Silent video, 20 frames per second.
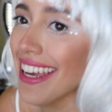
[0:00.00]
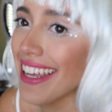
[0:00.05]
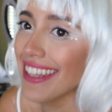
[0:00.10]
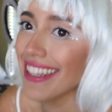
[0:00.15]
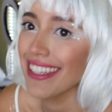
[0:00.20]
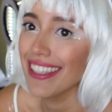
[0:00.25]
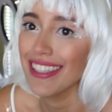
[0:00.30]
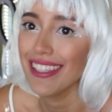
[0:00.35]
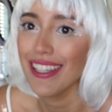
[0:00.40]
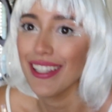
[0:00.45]

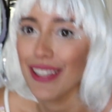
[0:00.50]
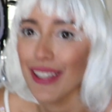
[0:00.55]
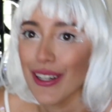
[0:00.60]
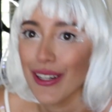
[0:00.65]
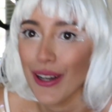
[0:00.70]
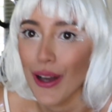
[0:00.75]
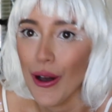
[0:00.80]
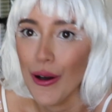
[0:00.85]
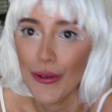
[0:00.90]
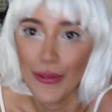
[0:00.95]
this is the
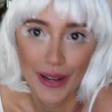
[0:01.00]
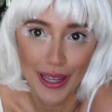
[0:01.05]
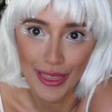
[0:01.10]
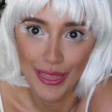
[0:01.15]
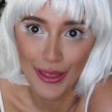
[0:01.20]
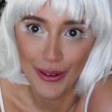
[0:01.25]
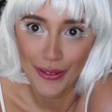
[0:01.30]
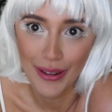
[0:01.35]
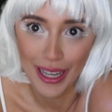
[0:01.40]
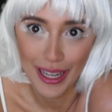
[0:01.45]
look
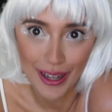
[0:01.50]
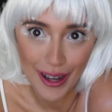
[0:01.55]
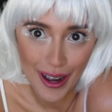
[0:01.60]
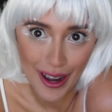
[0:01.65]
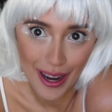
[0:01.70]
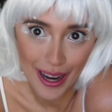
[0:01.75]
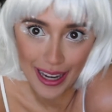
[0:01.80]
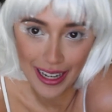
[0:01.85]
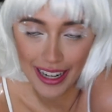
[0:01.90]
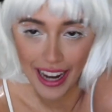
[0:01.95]
with the wig
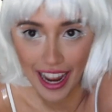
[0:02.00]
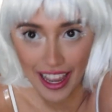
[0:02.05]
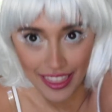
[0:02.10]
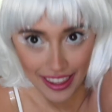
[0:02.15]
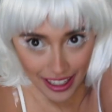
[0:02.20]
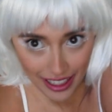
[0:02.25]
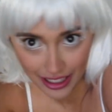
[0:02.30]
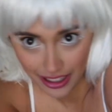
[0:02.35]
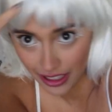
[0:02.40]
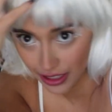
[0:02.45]
on. I
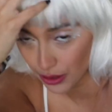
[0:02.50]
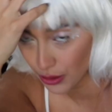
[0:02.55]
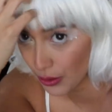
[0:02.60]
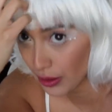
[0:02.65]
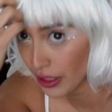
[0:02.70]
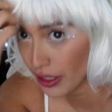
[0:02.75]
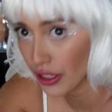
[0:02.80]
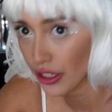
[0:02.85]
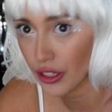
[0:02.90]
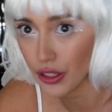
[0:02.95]
think it looks
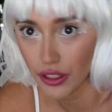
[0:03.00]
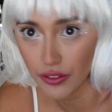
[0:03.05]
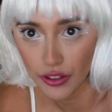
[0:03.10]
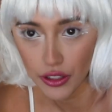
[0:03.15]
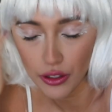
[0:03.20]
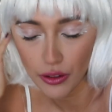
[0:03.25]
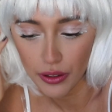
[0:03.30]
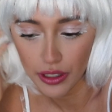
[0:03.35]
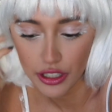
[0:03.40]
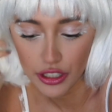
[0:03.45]
really cute. If you
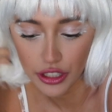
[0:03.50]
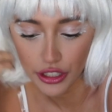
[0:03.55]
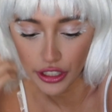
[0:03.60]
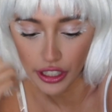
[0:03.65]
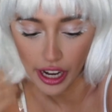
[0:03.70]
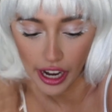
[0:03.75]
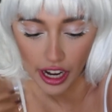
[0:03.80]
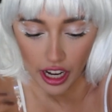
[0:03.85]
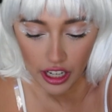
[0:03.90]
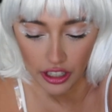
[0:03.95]
don't want to do your
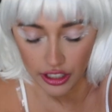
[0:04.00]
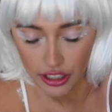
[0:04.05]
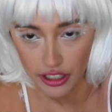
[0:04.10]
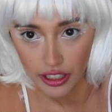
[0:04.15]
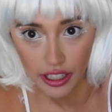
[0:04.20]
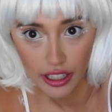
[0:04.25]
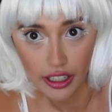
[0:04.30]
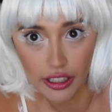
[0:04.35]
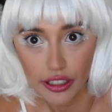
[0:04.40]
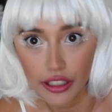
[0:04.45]
hair, just
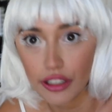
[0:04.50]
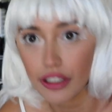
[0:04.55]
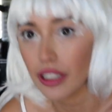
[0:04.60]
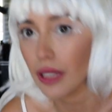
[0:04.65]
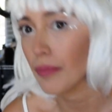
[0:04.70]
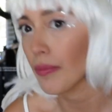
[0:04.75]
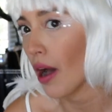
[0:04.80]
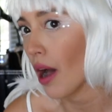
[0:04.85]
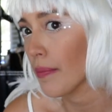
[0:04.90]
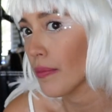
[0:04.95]
like
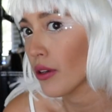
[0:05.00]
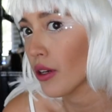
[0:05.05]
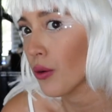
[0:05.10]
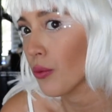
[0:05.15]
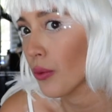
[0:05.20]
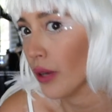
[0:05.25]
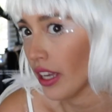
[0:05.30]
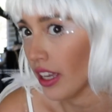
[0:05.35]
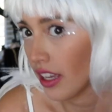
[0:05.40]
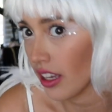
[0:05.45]
literally pop on a
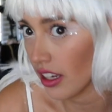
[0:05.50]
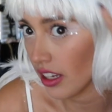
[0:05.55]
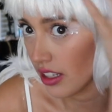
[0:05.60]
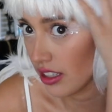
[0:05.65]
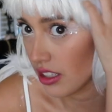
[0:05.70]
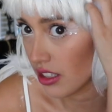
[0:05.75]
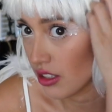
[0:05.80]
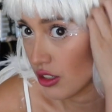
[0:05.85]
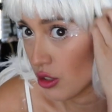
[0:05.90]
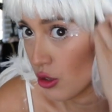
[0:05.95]
wig.
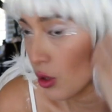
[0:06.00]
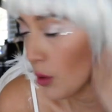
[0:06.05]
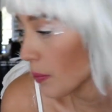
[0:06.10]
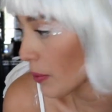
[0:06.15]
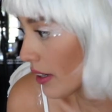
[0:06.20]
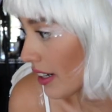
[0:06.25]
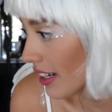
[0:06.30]
It's super